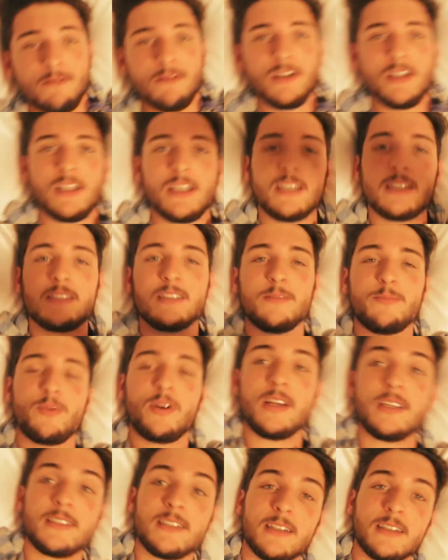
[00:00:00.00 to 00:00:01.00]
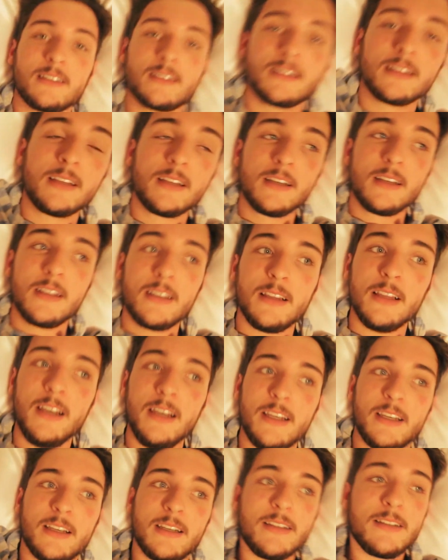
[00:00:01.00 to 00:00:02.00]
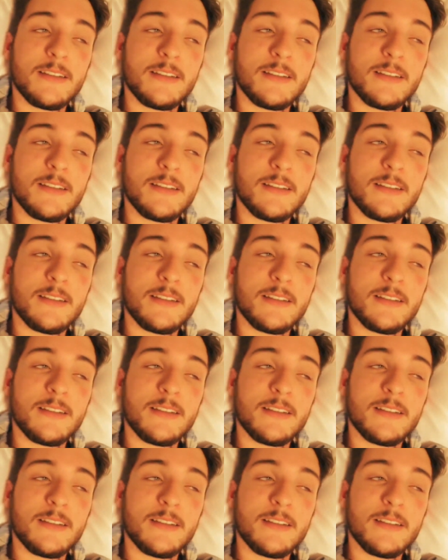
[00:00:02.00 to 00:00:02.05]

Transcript: really is depressing. Like,